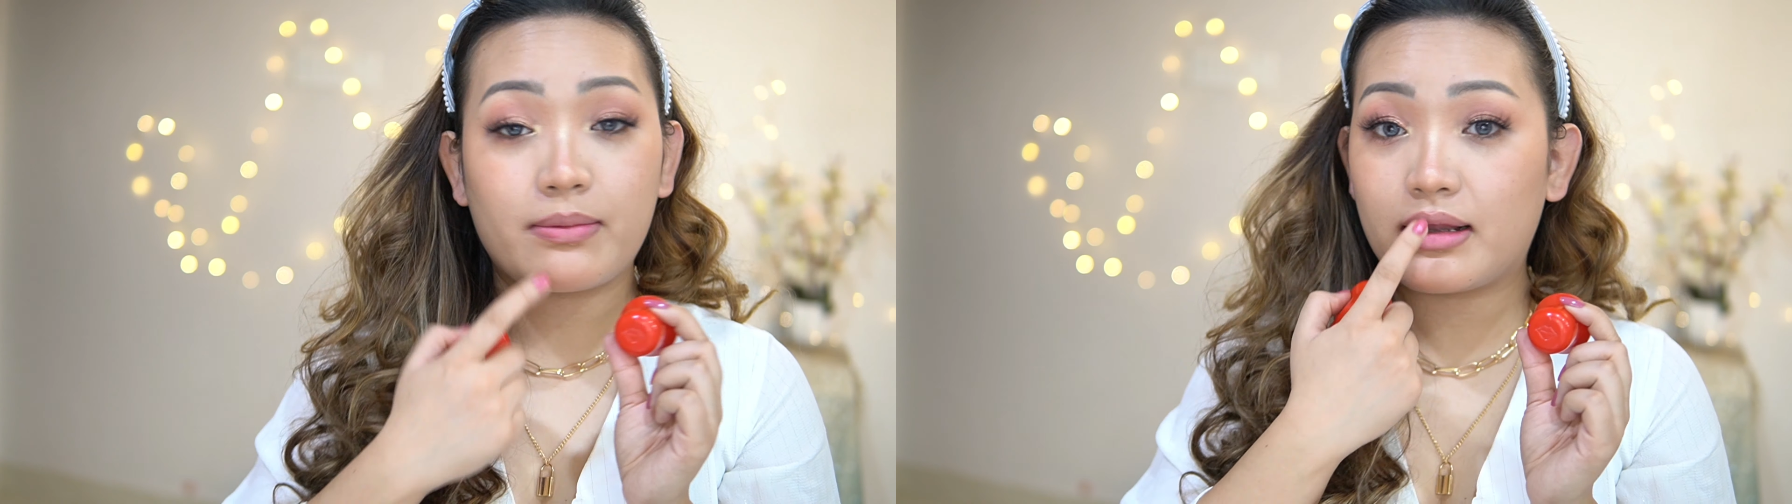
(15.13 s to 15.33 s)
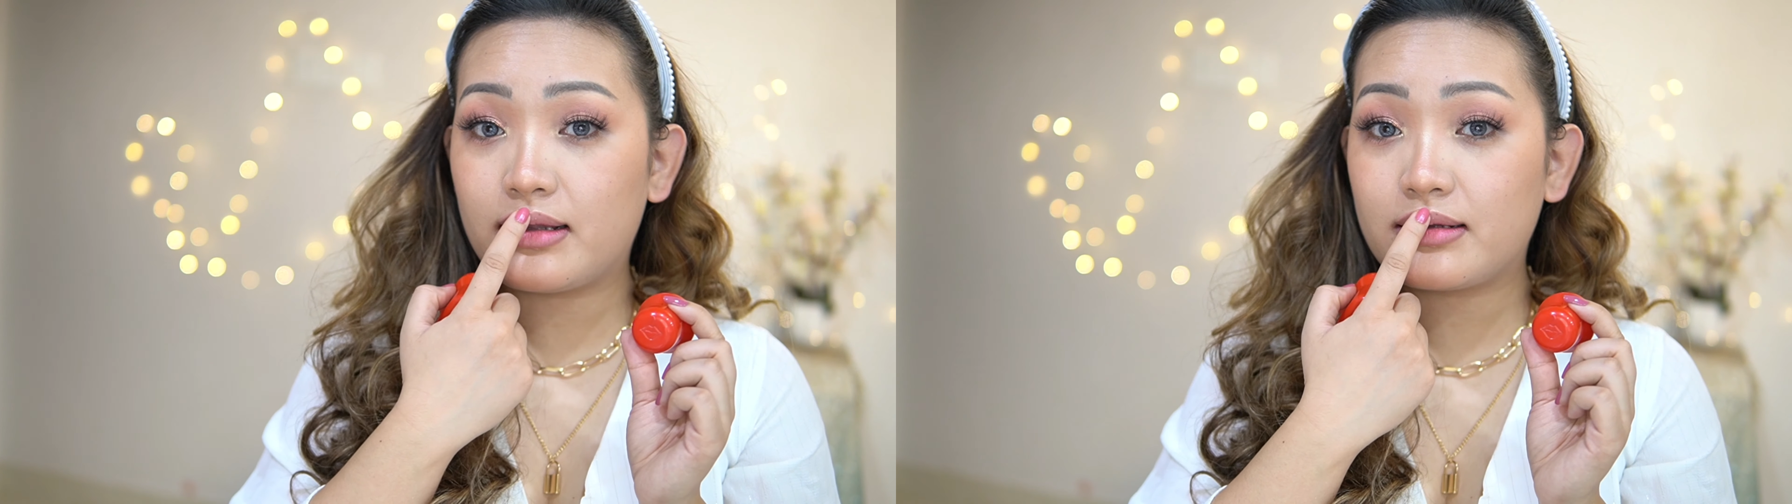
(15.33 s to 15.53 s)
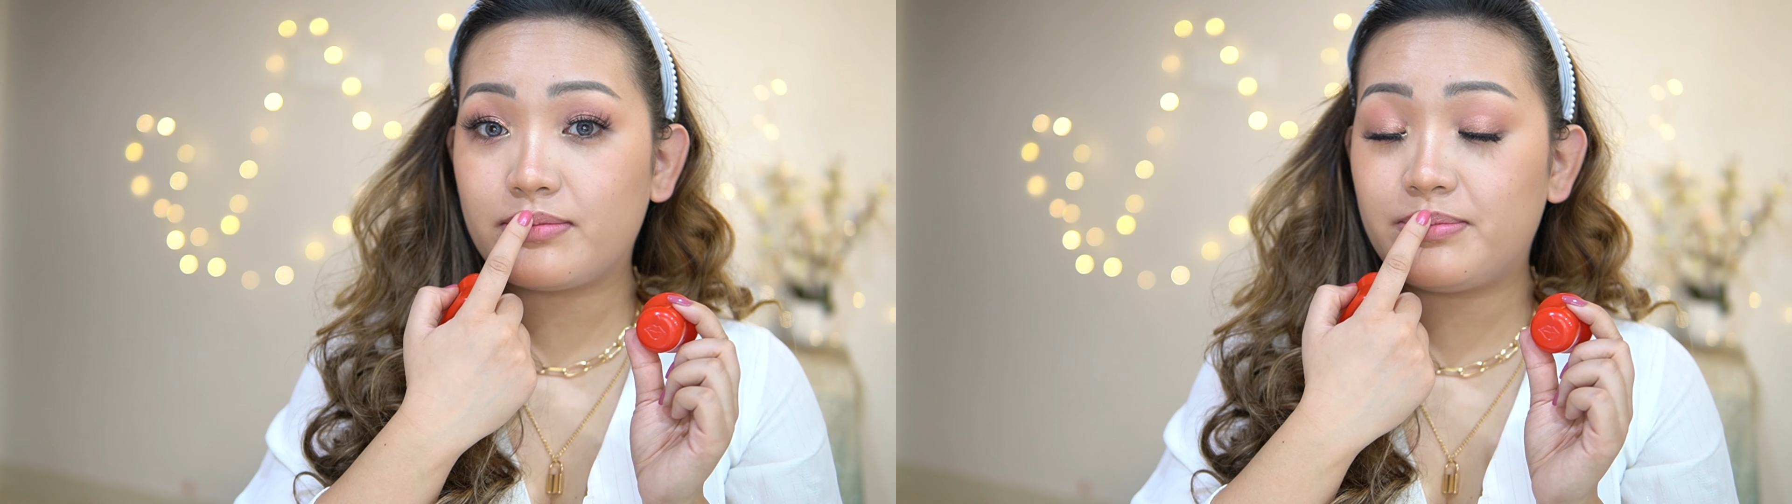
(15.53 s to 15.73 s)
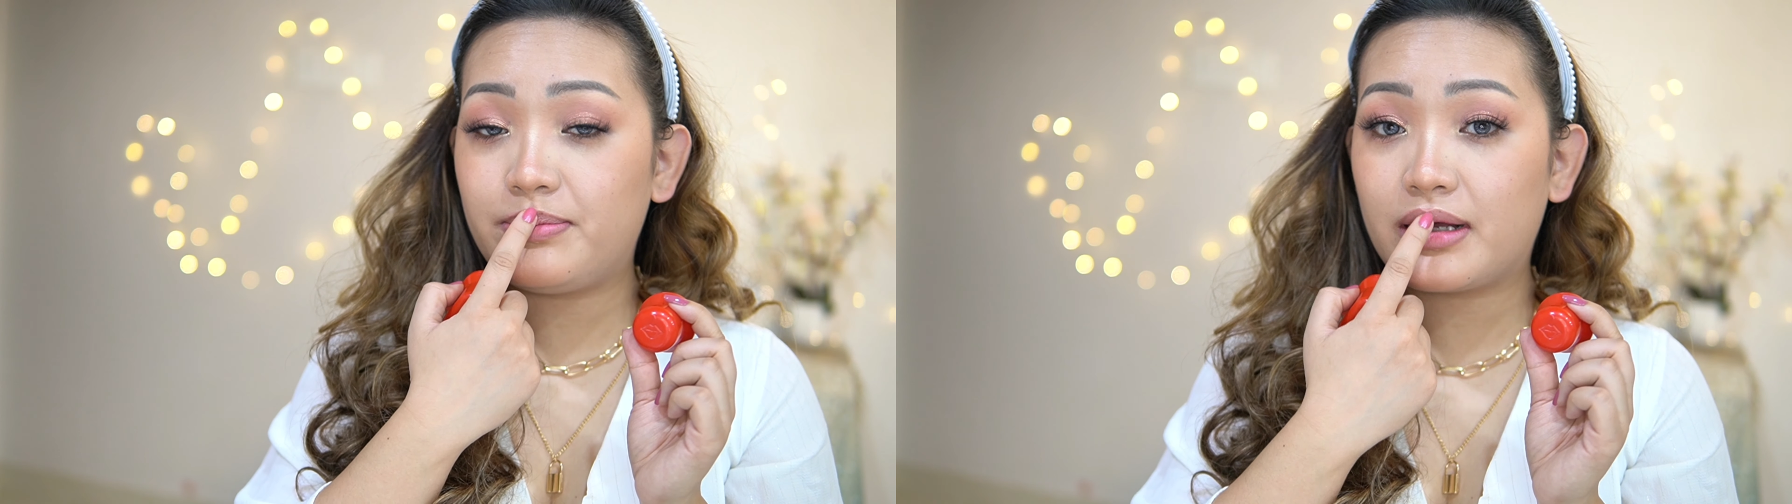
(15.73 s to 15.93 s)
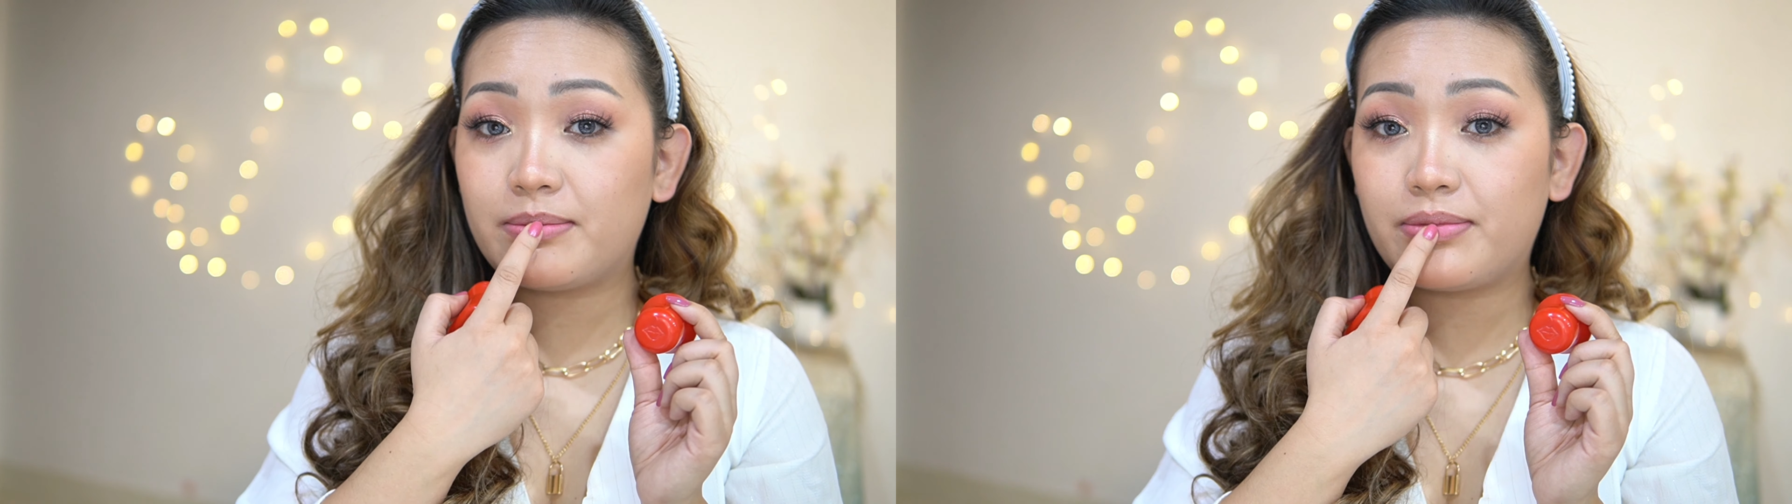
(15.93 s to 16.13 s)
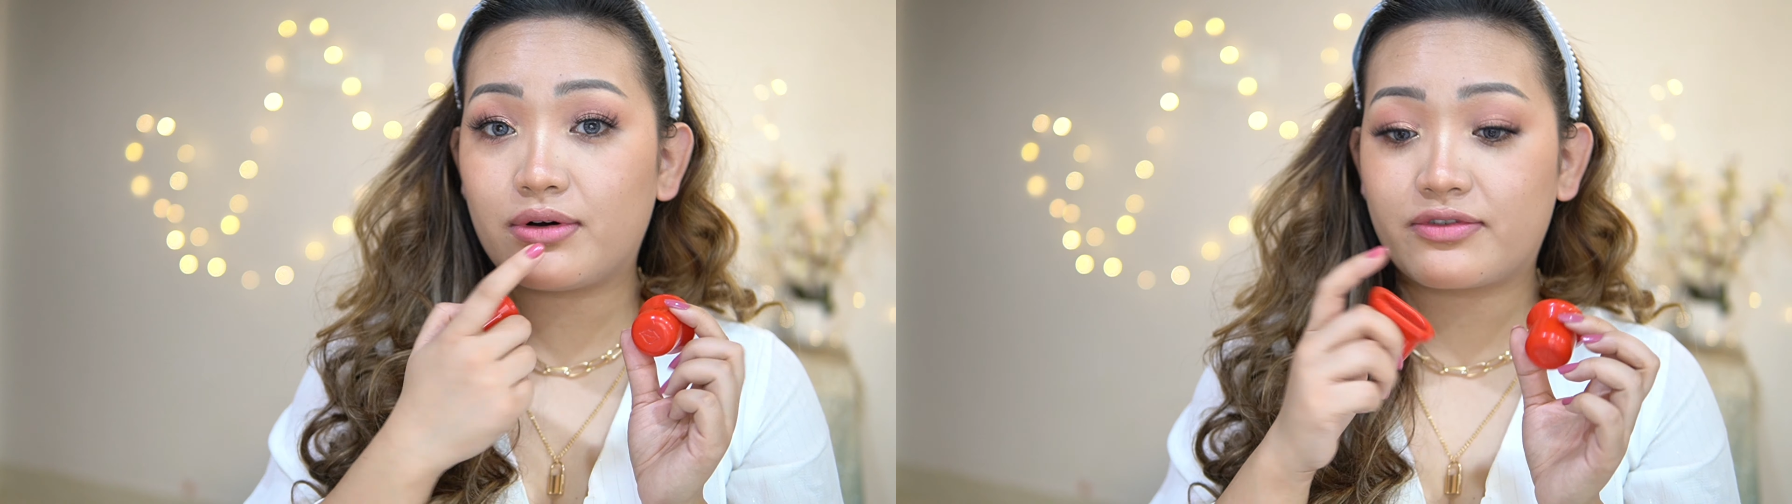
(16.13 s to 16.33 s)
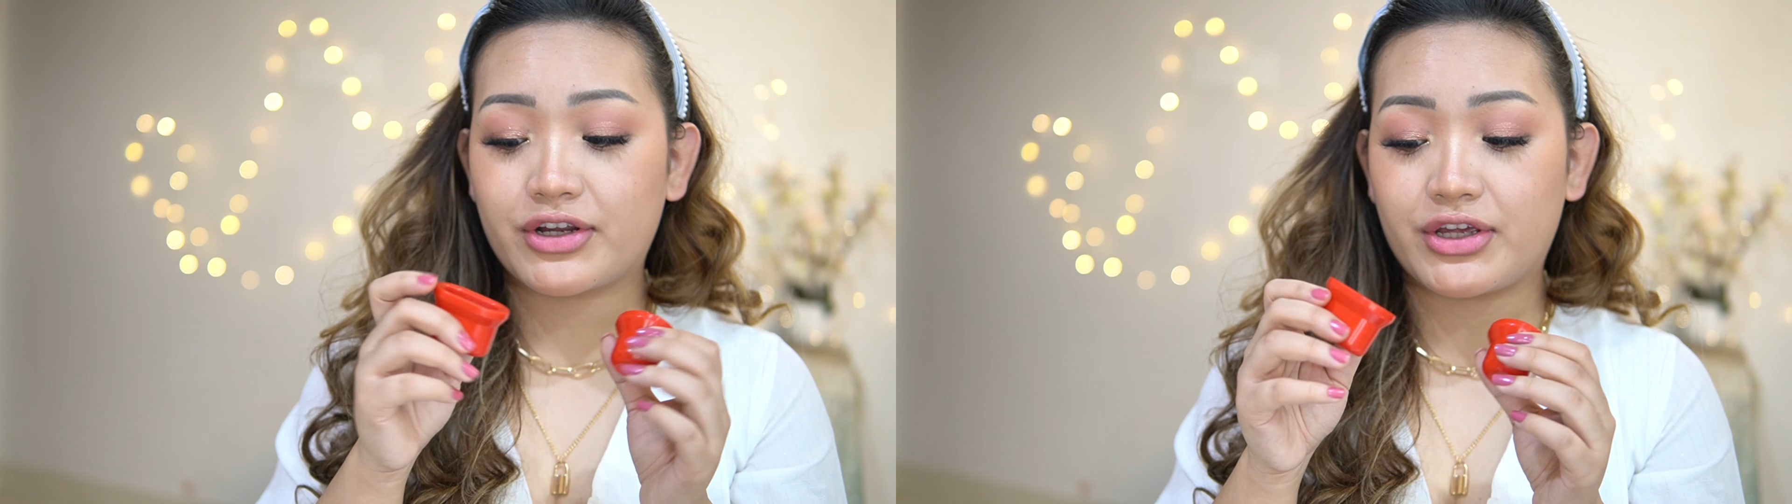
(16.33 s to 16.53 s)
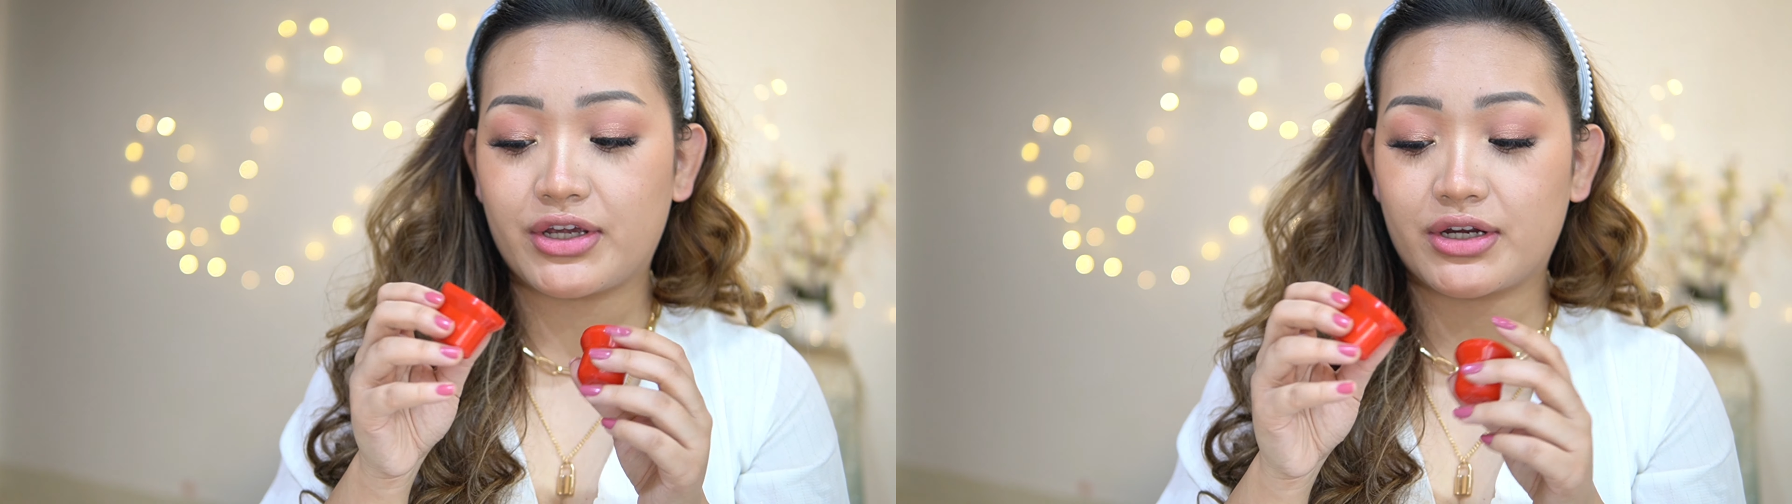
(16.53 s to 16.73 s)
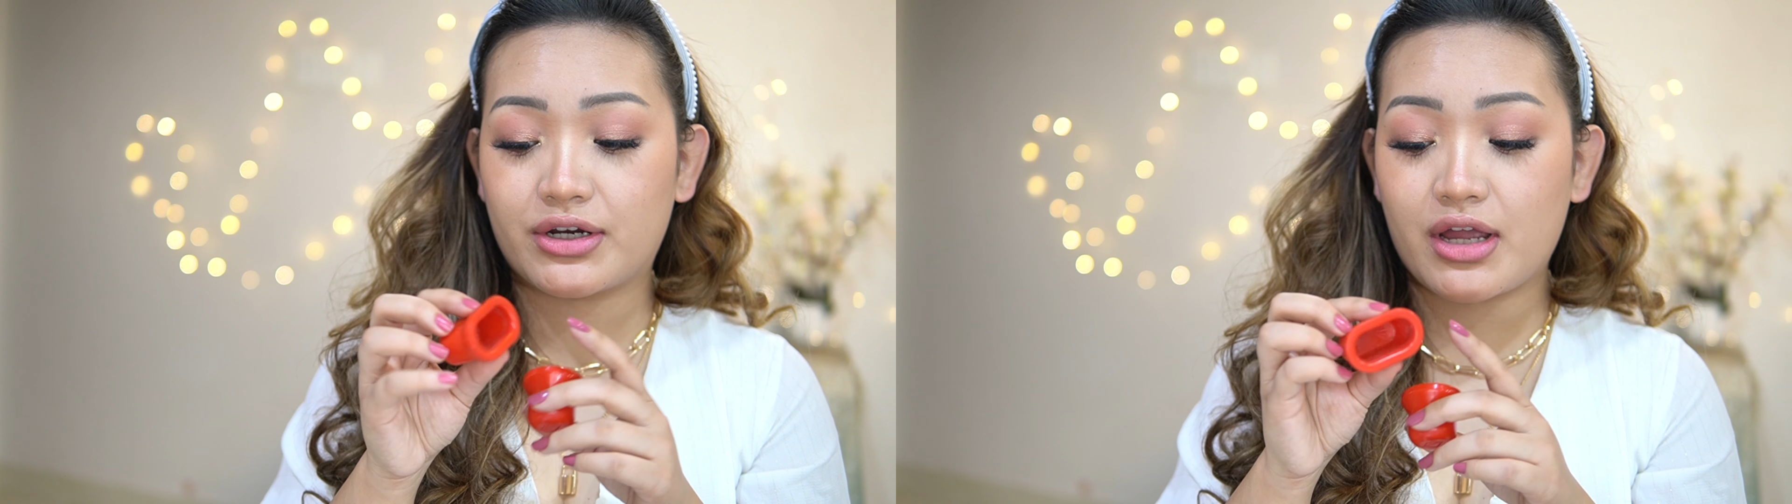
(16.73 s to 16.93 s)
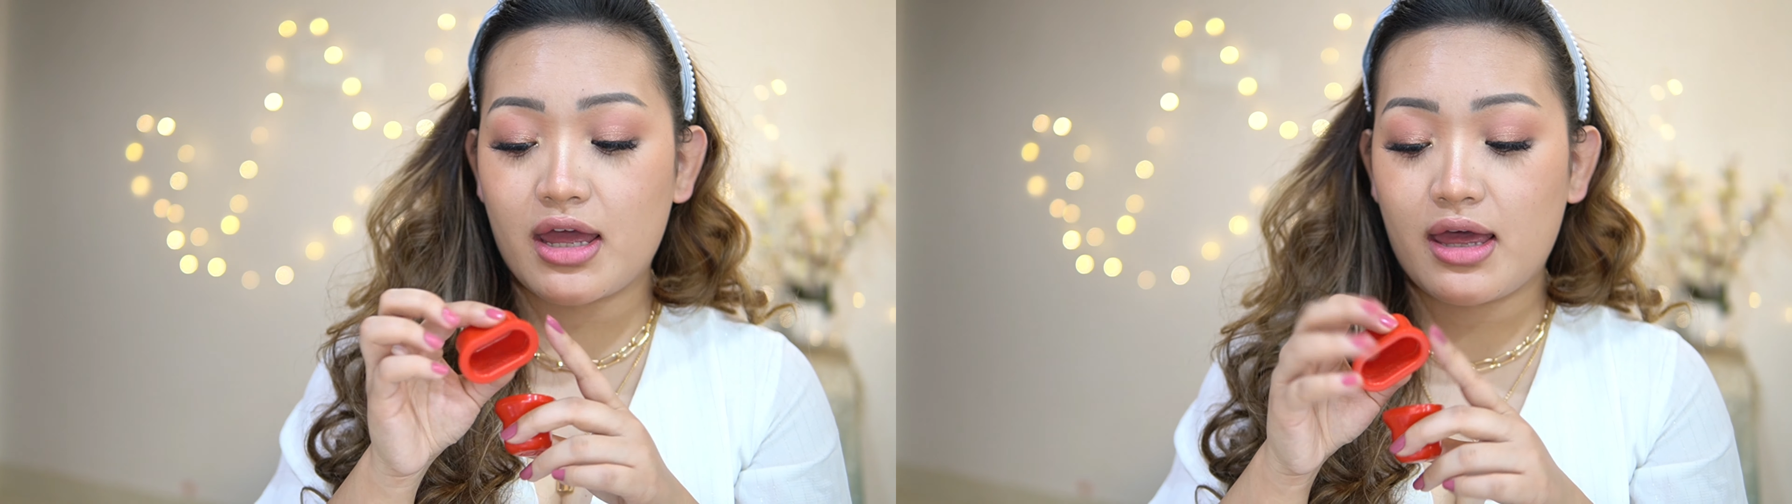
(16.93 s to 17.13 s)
a little lump over here,